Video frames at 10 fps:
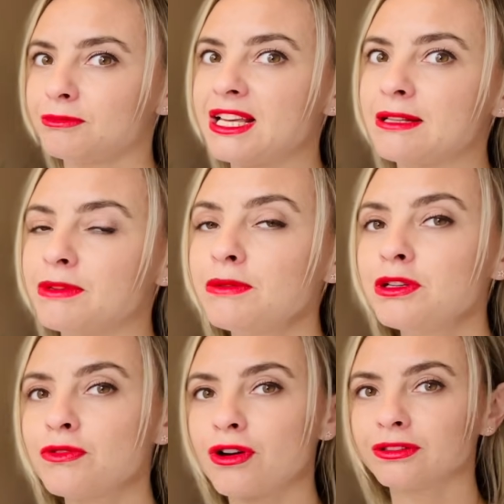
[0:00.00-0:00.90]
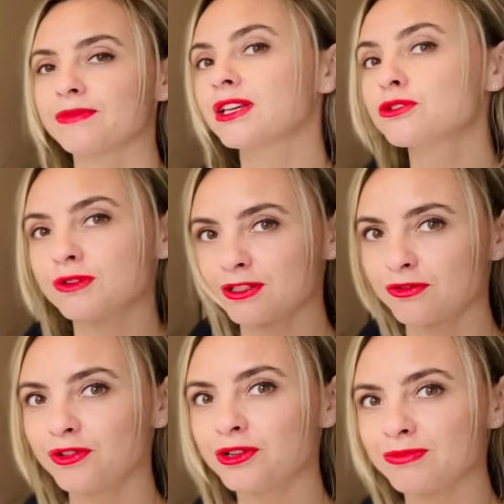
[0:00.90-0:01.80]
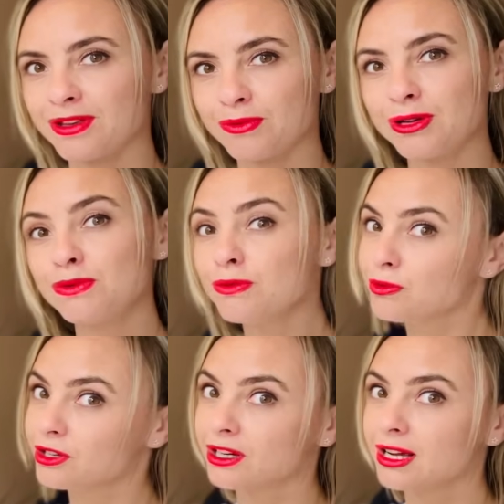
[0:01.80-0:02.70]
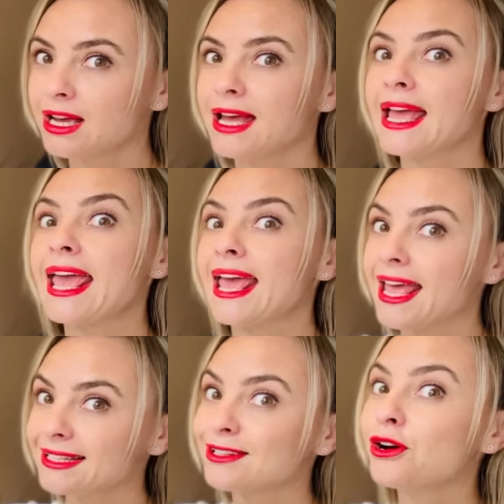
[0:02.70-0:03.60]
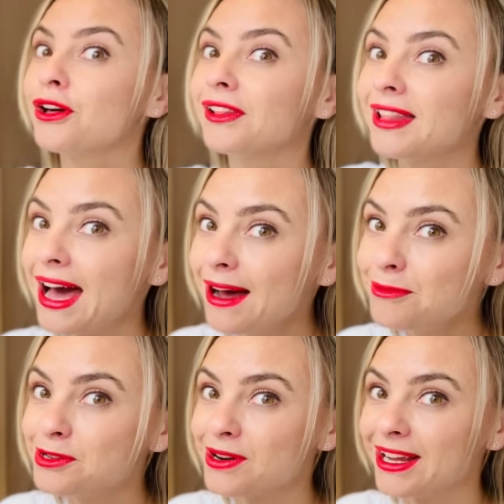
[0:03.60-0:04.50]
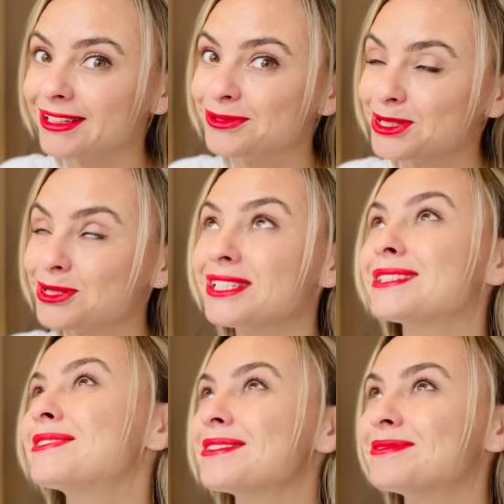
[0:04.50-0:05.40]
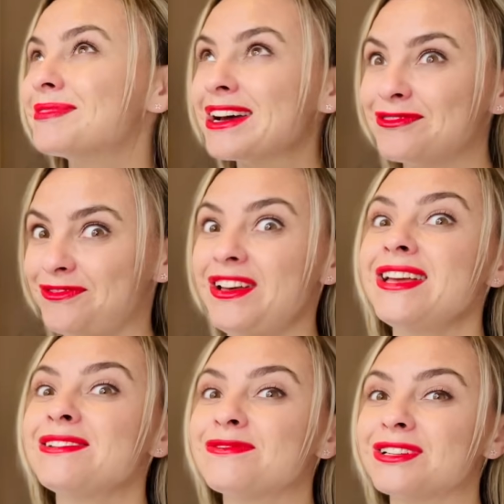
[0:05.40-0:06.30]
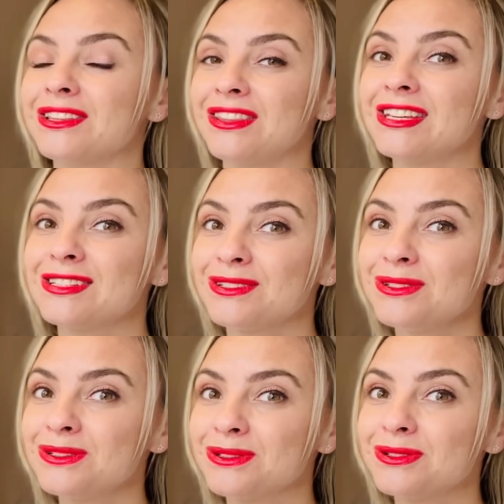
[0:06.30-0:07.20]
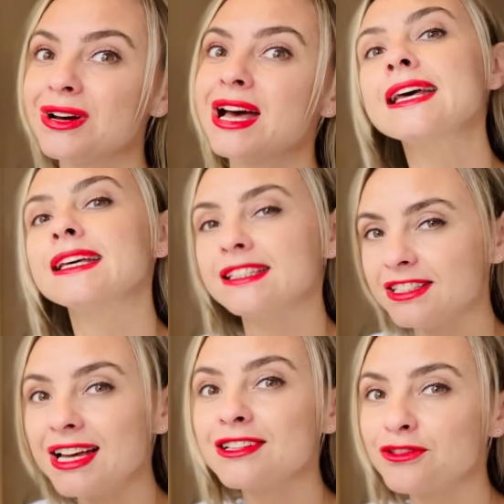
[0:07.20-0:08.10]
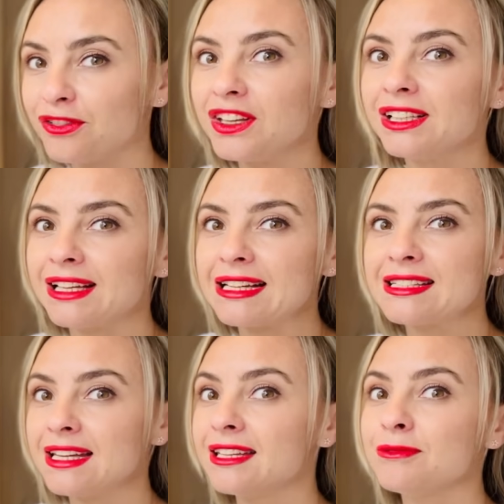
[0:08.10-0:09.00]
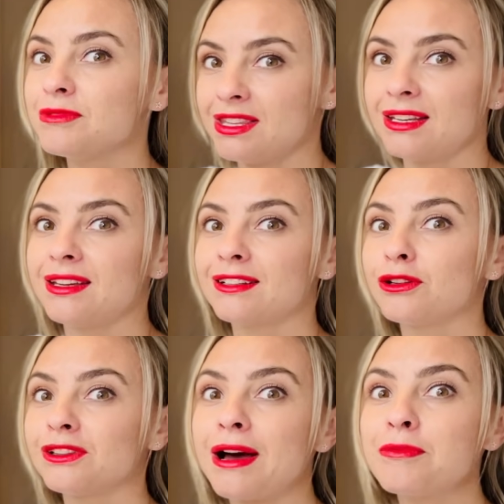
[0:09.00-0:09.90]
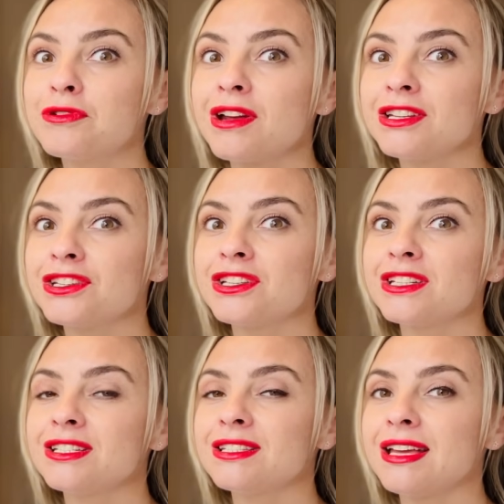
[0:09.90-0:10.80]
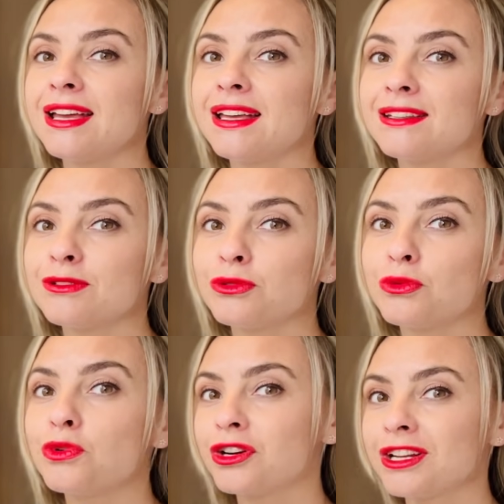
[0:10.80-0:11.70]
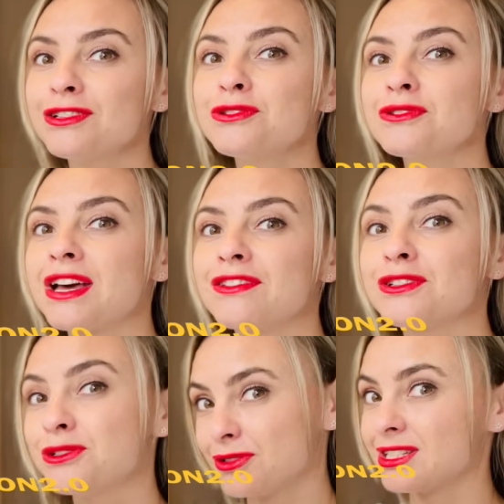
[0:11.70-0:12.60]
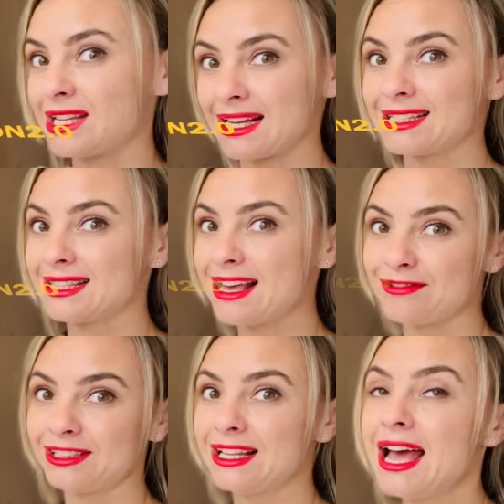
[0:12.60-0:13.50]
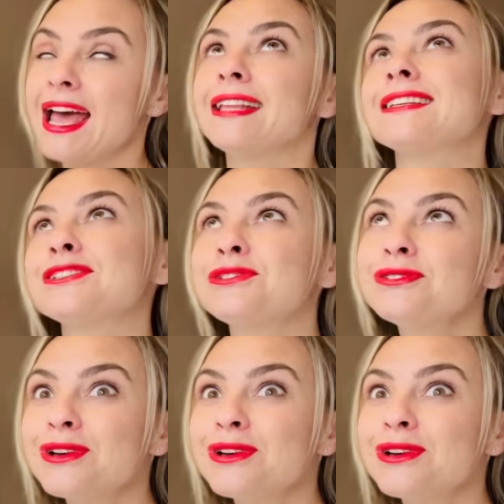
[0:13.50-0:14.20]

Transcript: done by Miro can transform the way we work and collaborate, which is my favorite thing to do. It does feel like taking the collaboration and working together to the next level. And as you